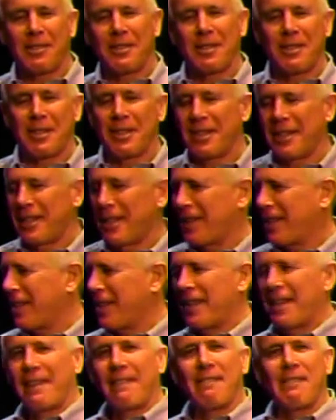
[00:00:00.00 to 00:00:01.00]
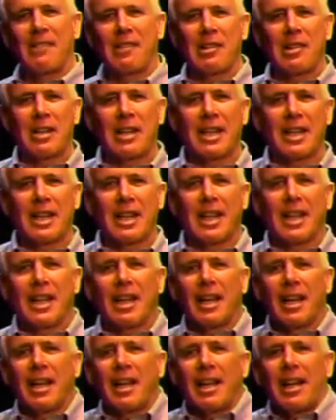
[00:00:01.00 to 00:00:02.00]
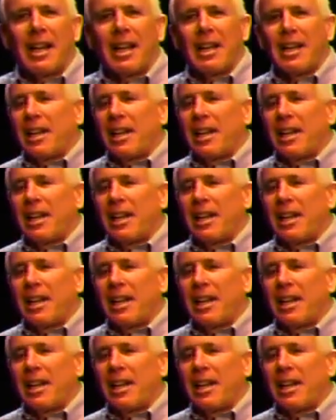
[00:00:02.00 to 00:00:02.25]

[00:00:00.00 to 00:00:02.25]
Also, they might have to refresh.